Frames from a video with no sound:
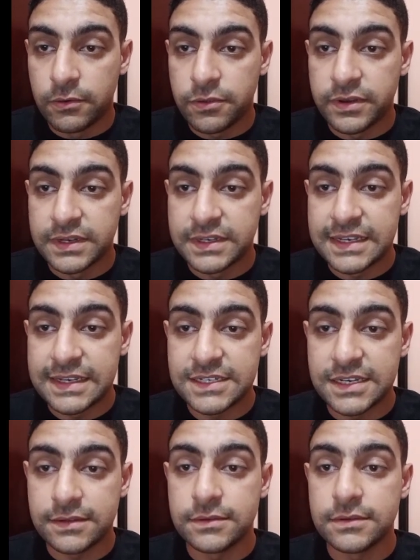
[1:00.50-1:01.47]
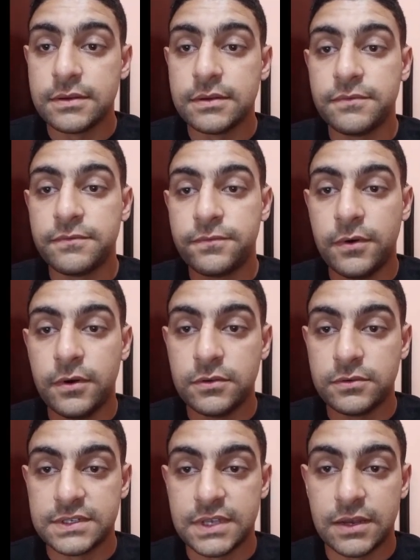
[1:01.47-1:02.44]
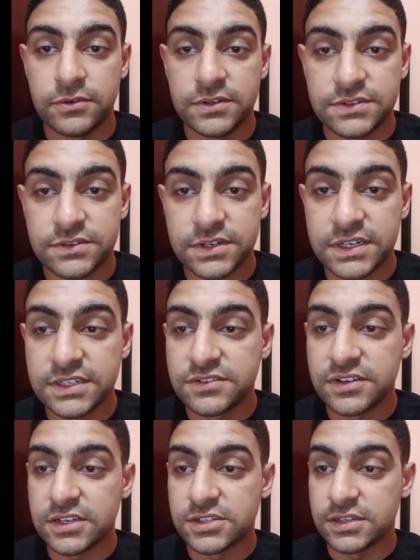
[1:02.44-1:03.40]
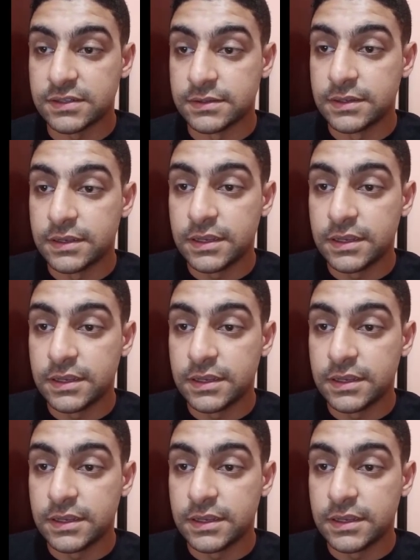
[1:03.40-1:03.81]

authentication, follow the on-screen instruction.